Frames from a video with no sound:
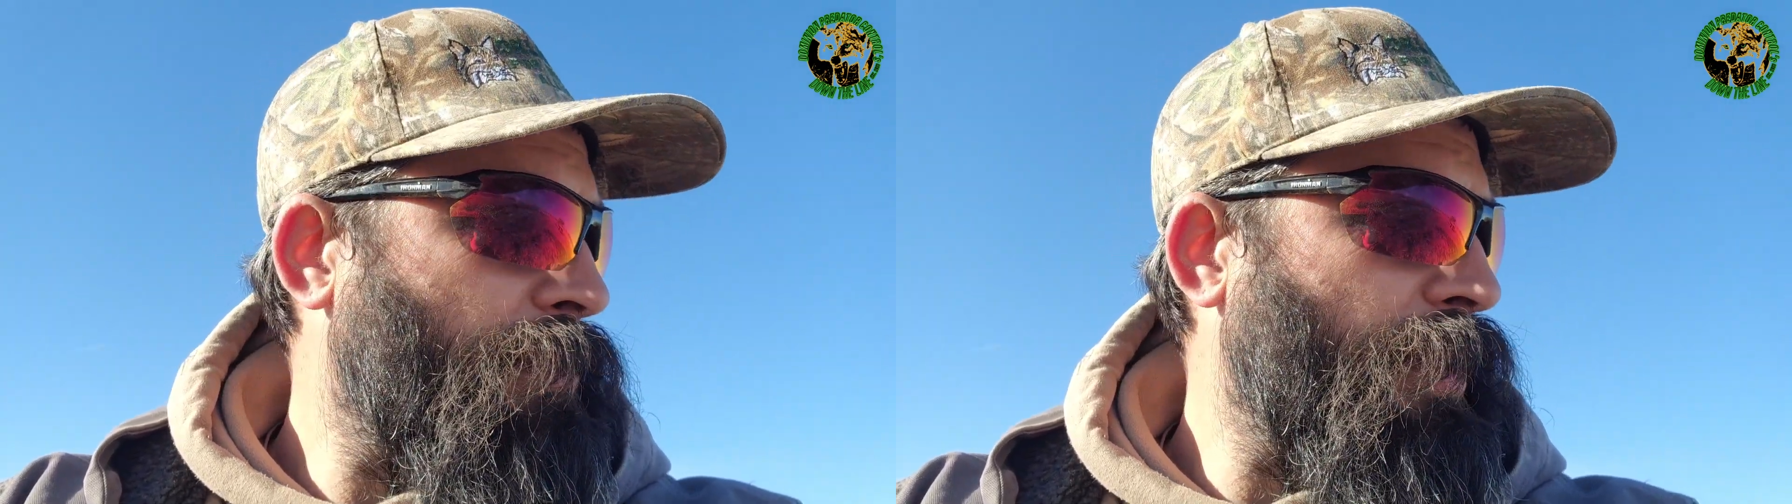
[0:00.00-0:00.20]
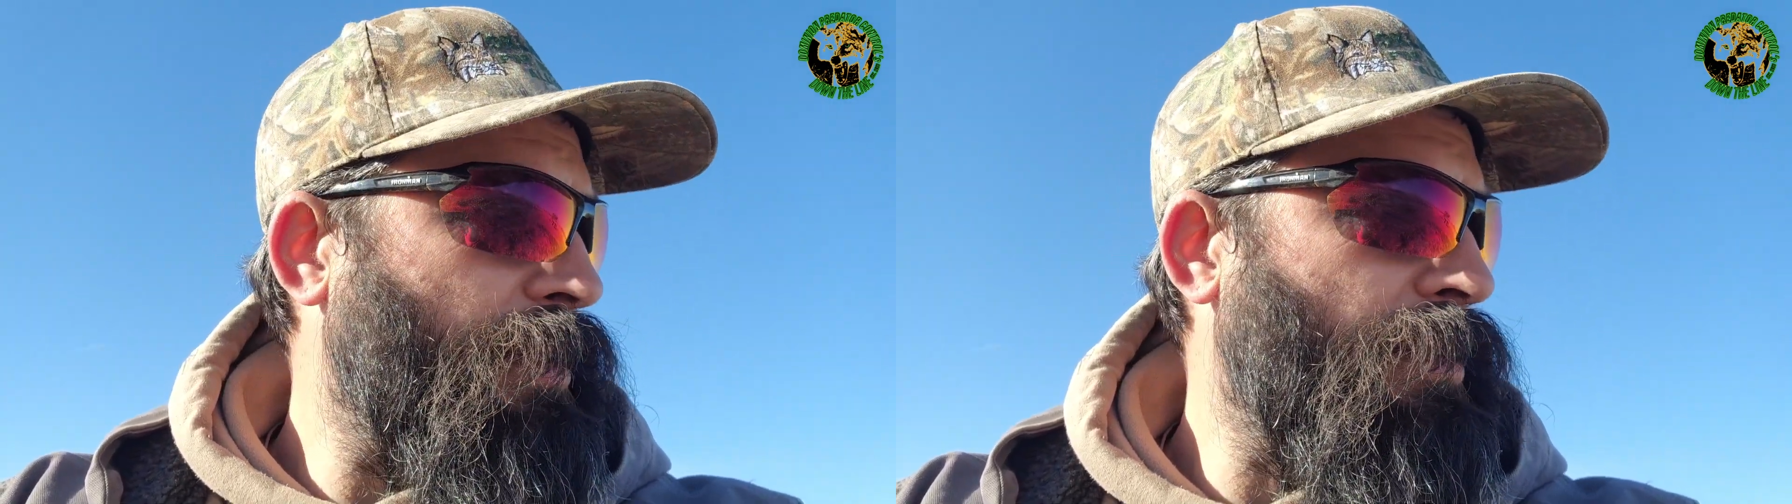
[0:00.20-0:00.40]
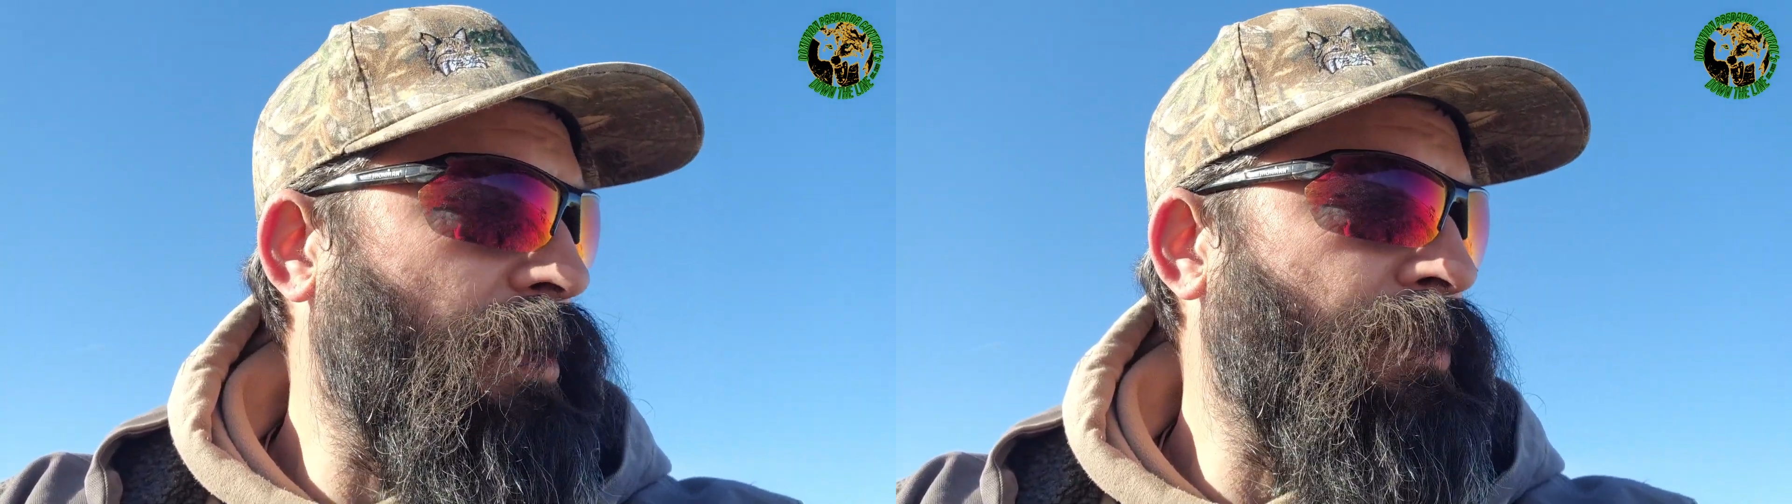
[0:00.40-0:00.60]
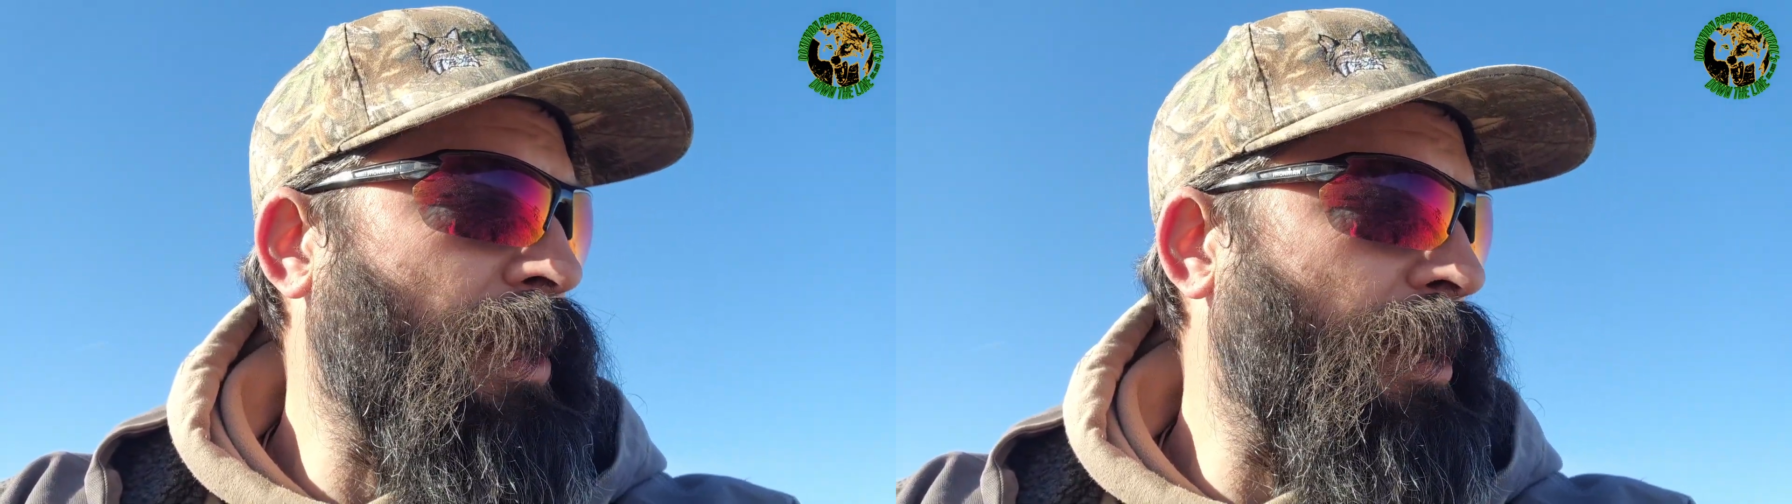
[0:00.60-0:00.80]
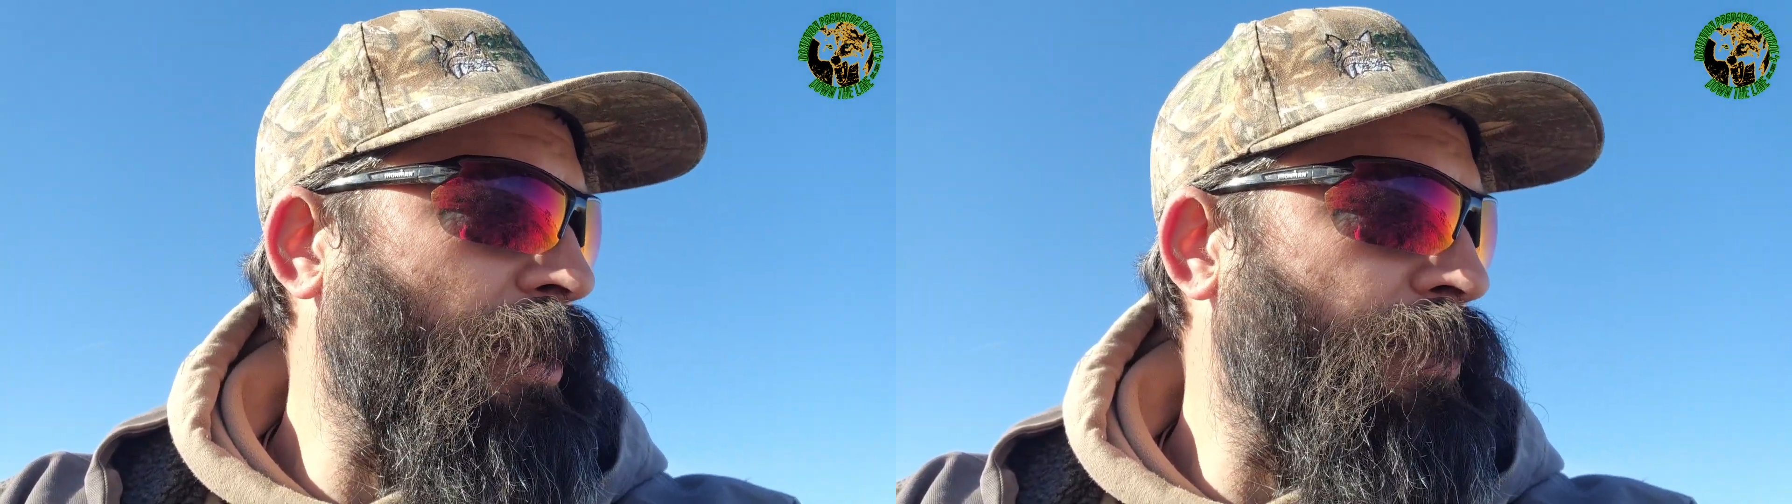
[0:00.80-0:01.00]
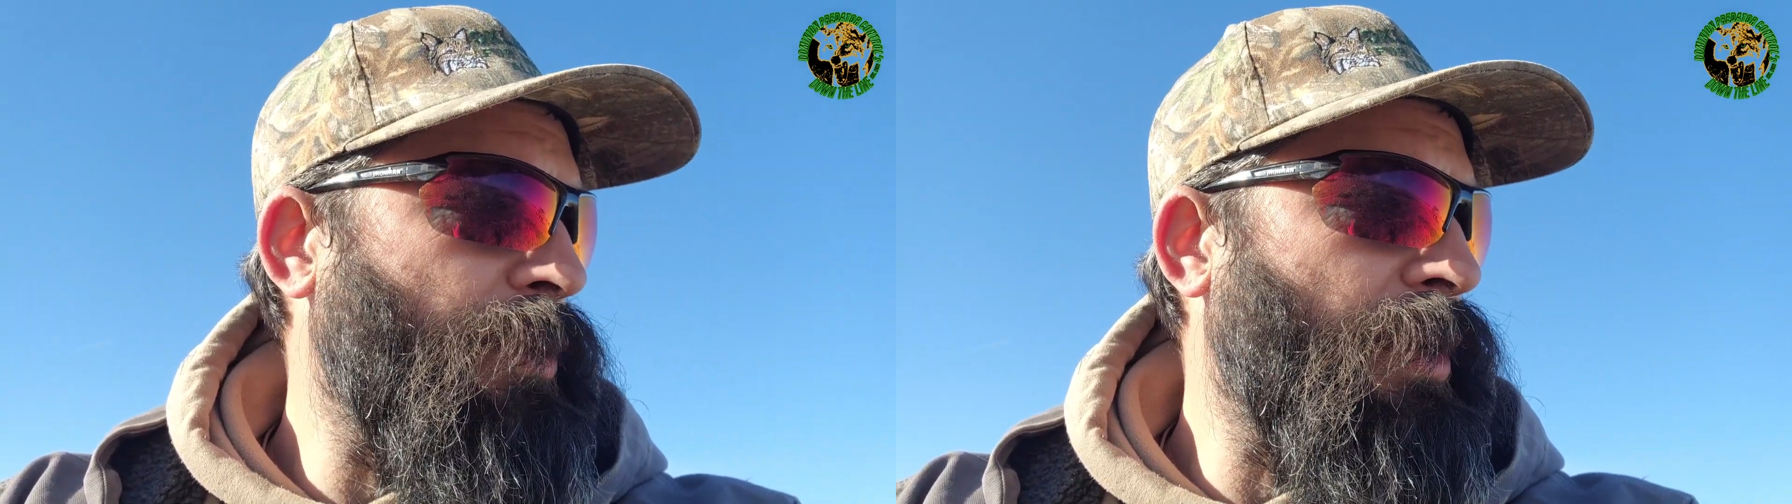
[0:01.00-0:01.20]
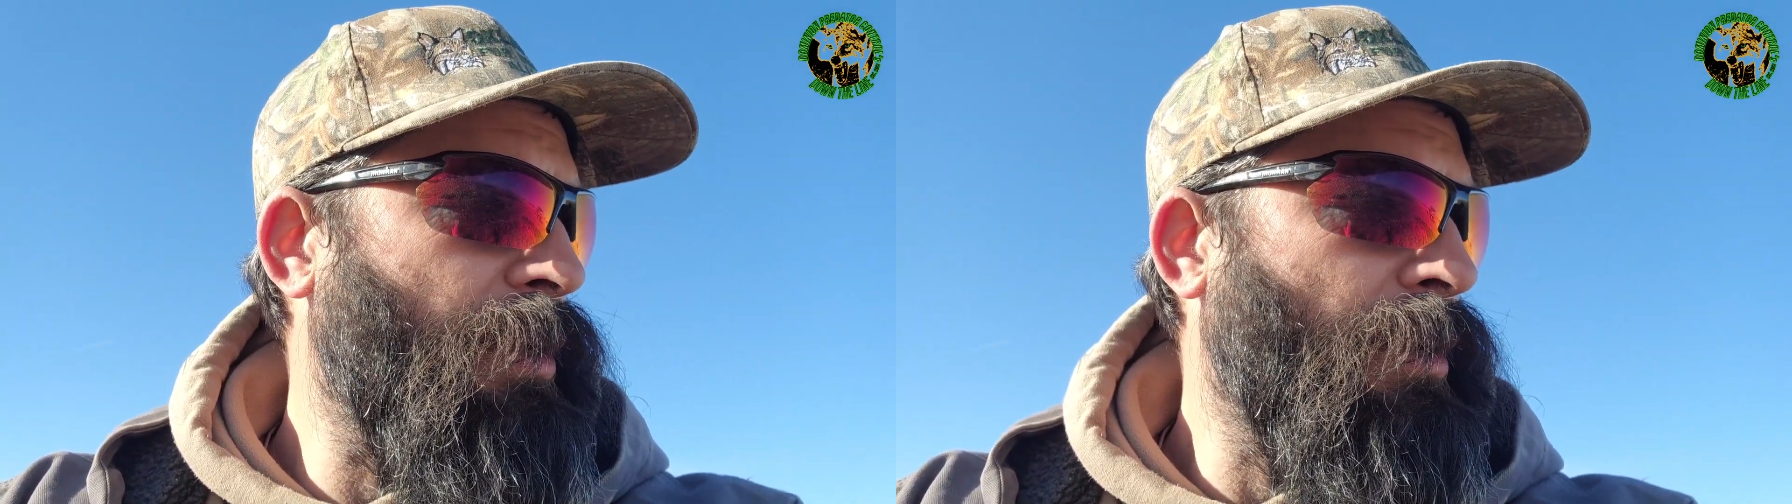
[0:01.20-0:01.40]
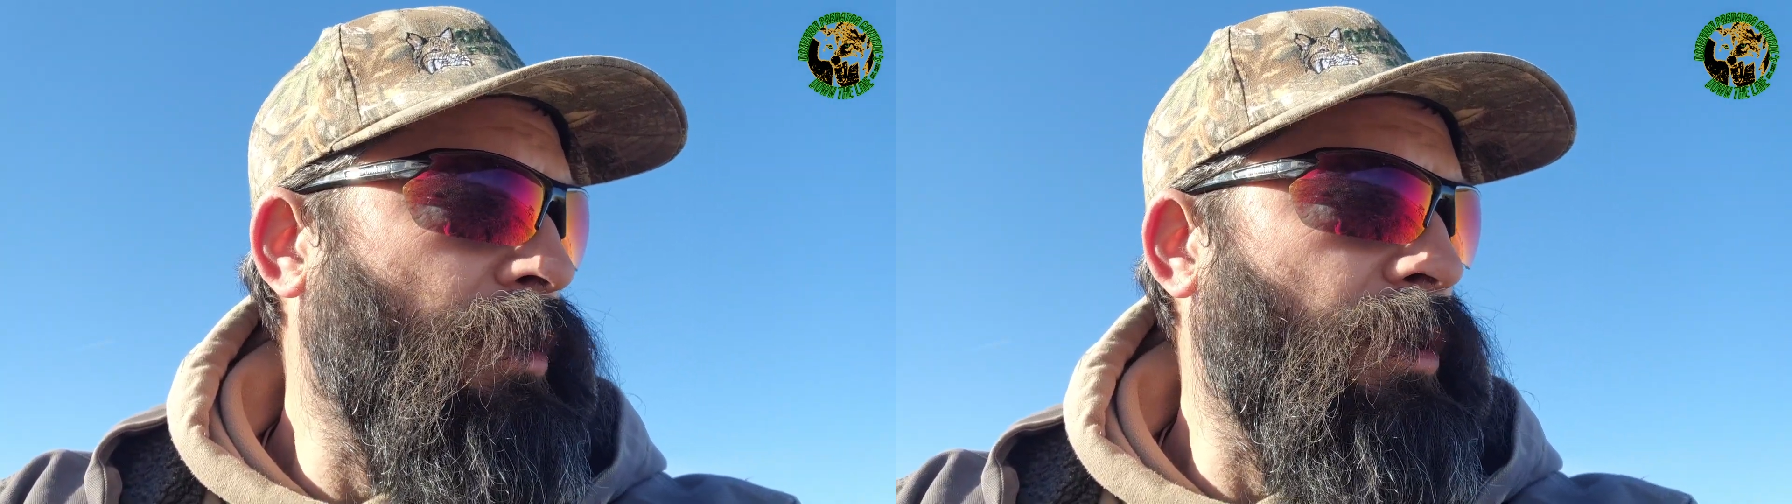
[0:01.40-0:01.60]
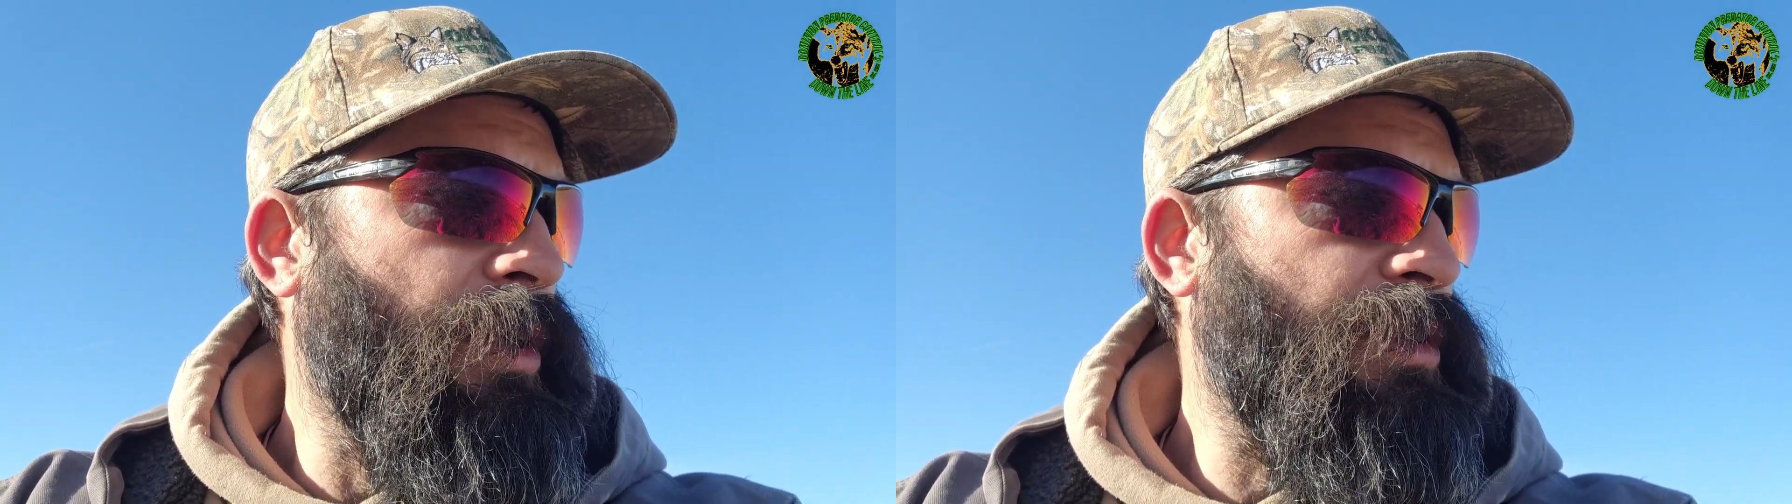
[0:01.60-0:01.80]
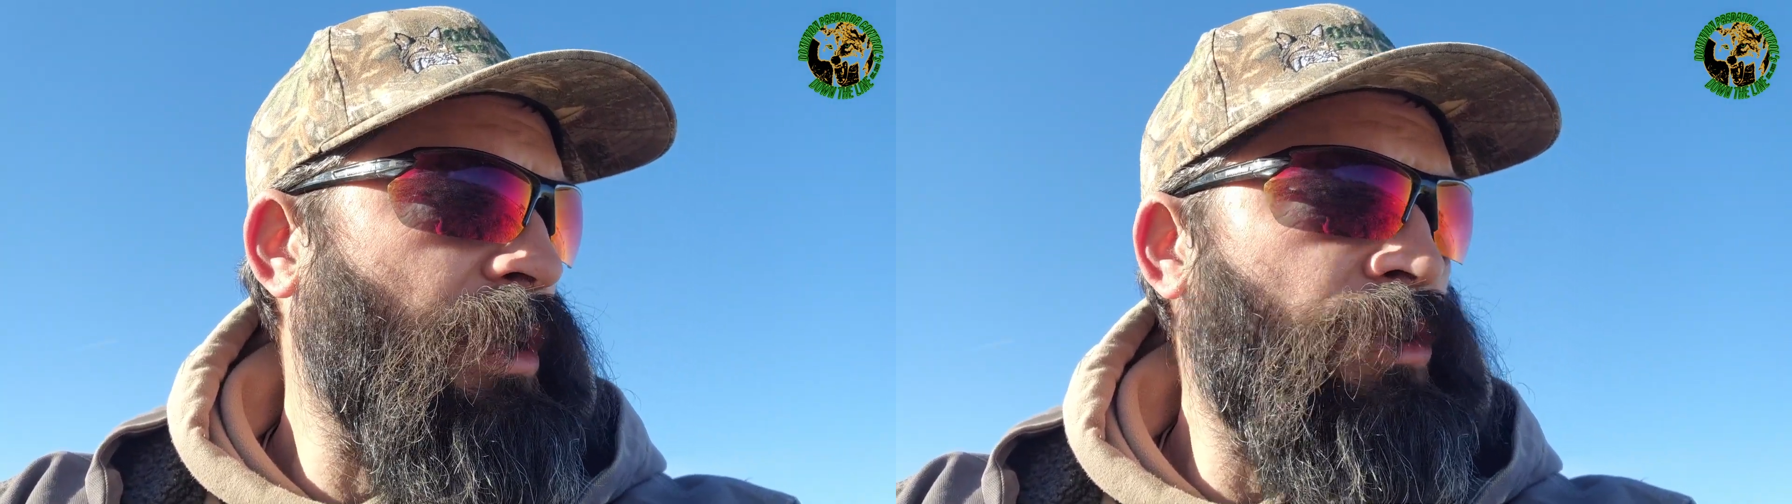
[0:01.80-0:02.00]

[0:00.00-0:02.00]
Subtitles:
But I've got just